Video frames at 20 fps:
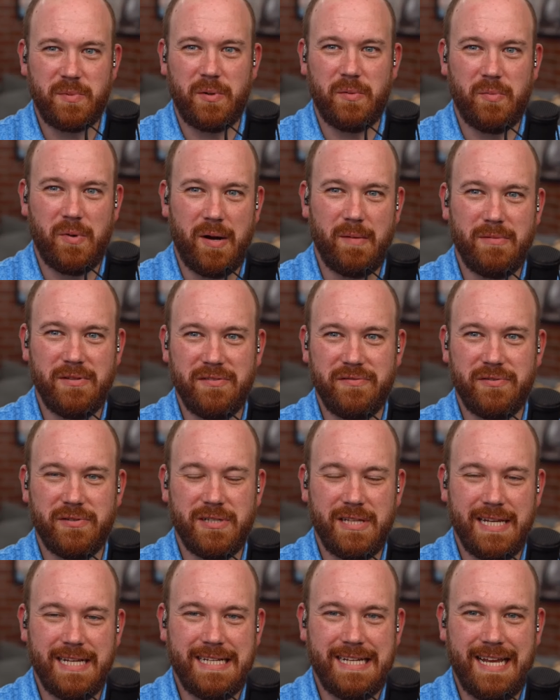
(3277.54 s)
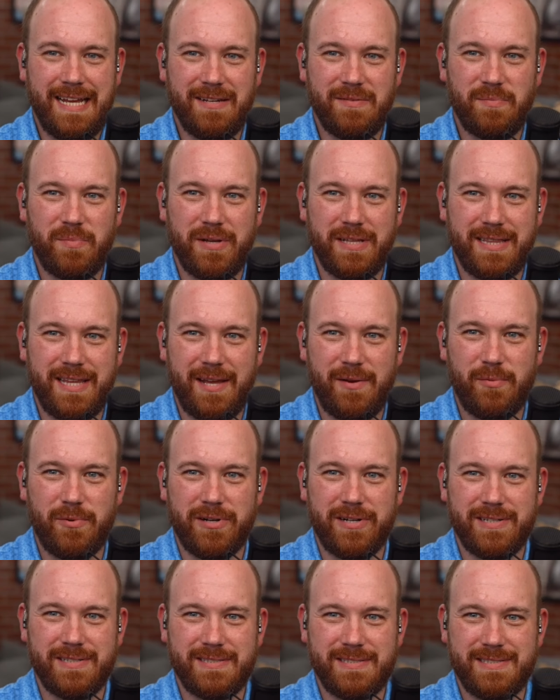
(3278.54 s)
probably for late night, but they
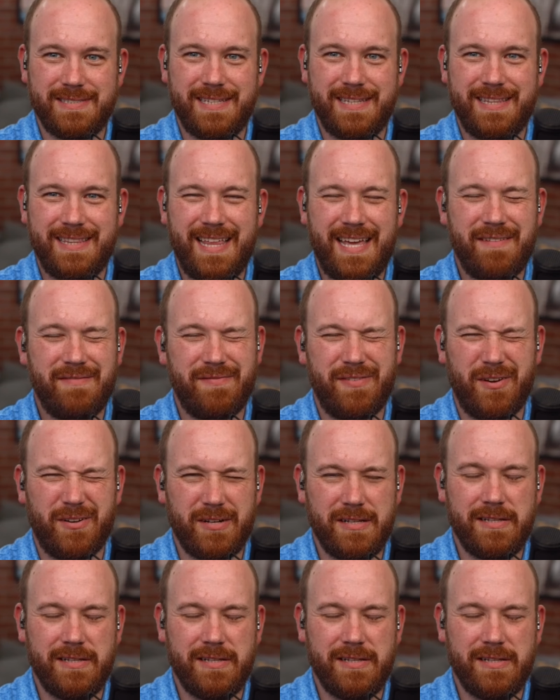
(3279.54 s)
felt